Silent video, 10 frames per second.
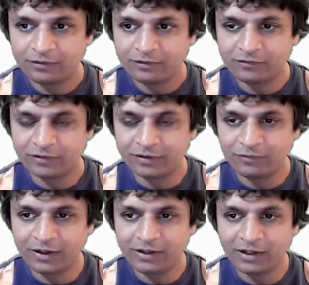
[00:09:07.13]
say
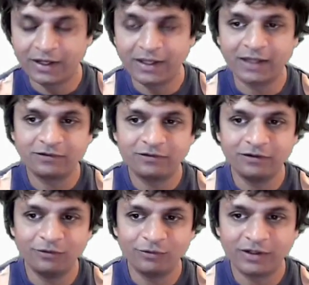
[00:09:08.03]
run, I get
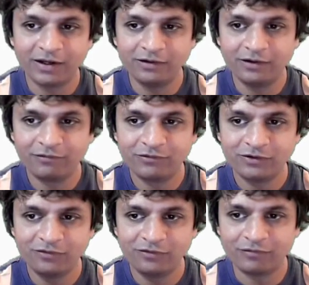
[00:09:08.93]
Toyota and Dachshunds.